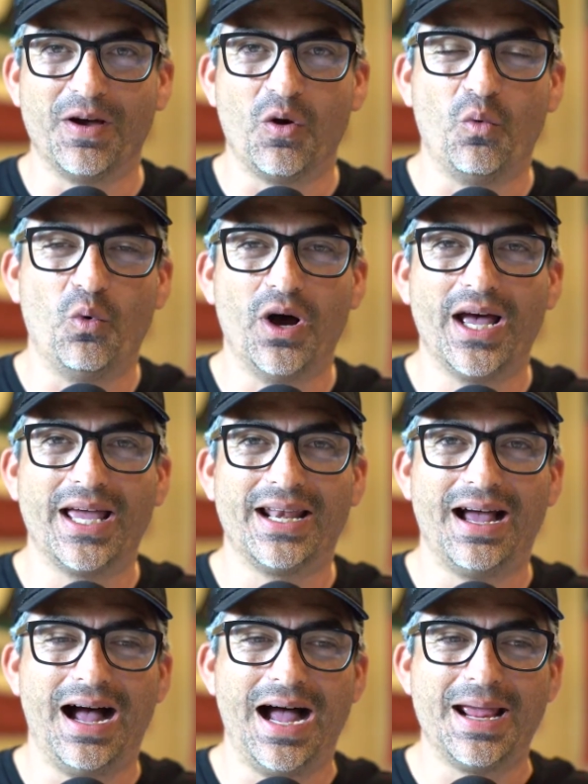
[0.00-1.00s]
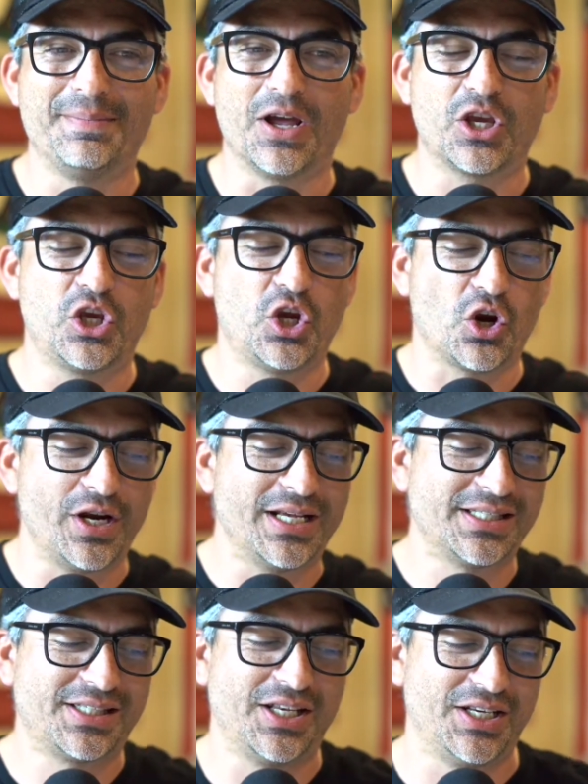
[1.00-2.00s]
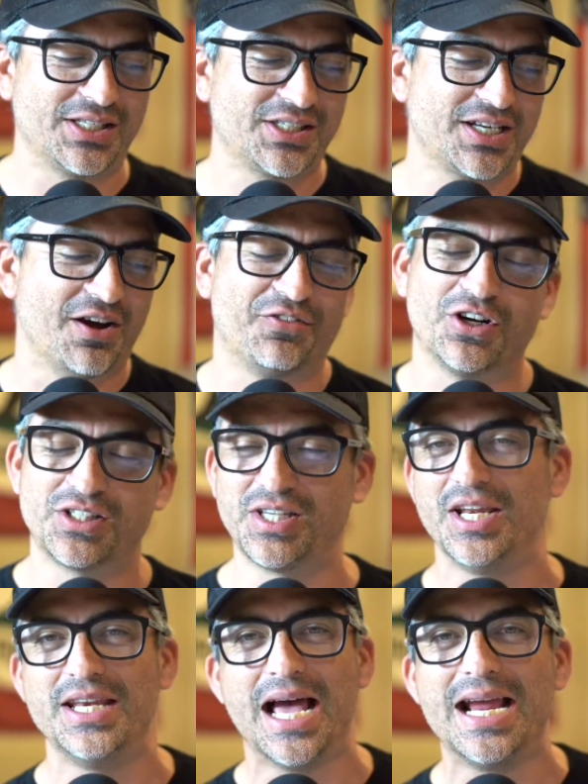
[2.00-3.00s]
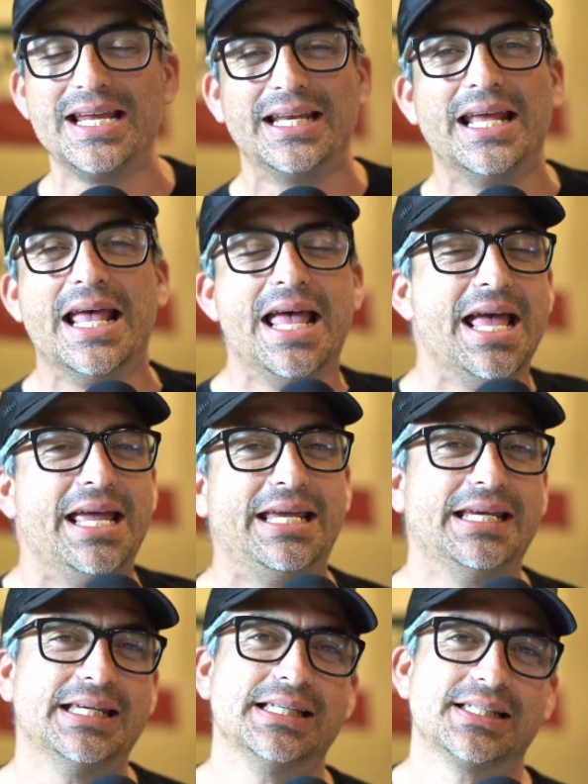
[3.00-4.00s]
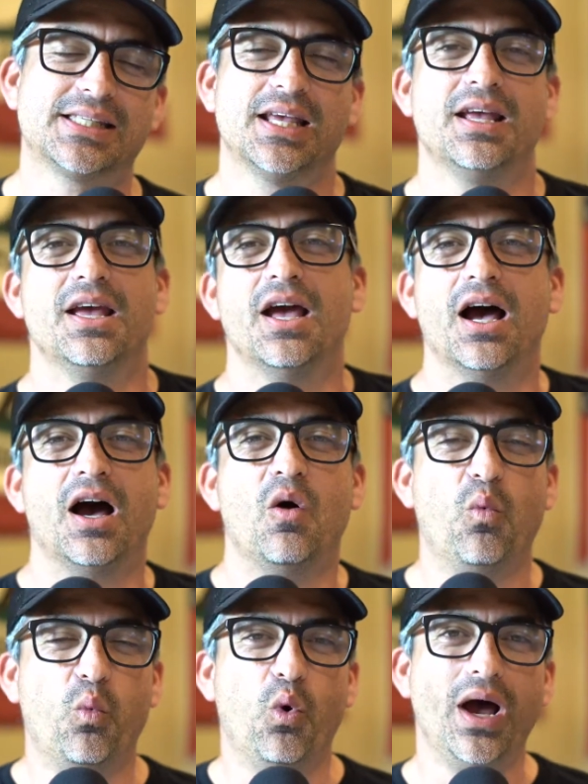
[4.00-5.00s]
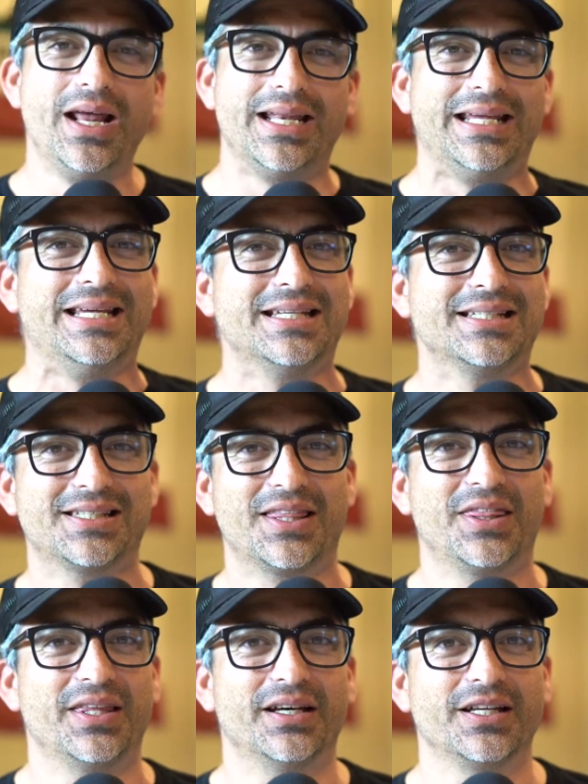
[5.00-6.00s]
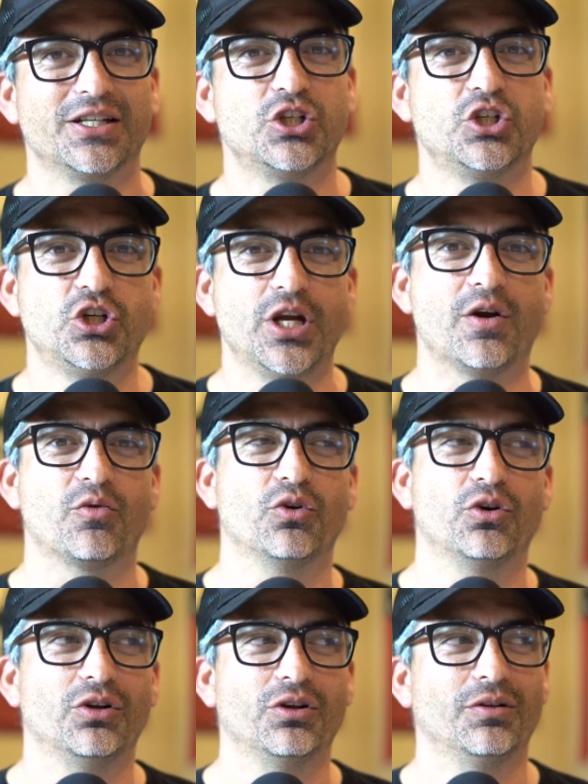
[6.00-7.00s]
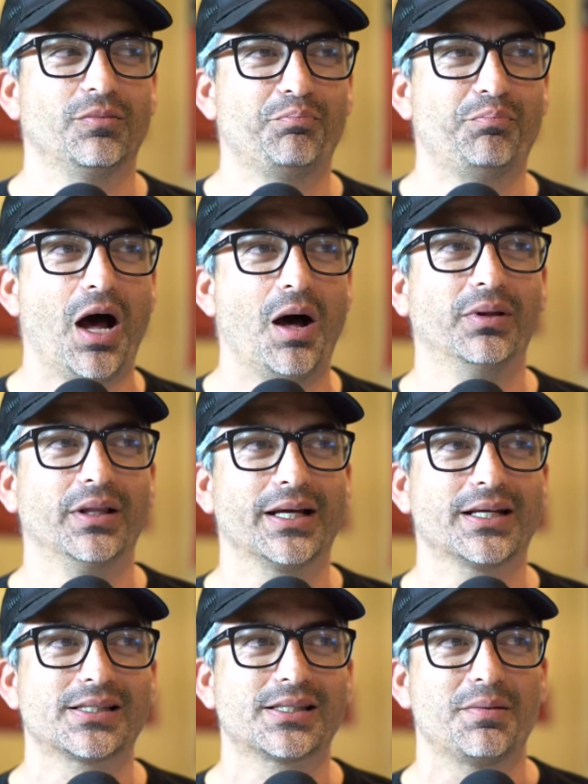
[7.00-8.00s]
What I'm curious to discover tonight is what is the general public's